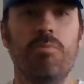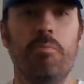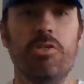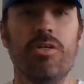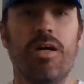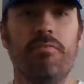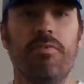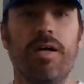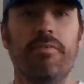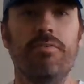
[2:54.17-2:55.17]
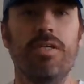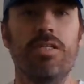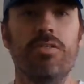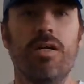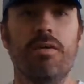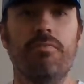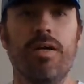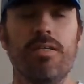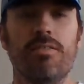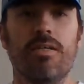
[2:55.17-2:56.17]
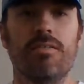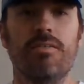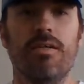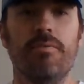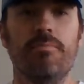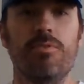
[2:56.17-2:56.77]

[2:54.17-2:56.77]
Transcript: Maybe try a 5-day dry fast next time.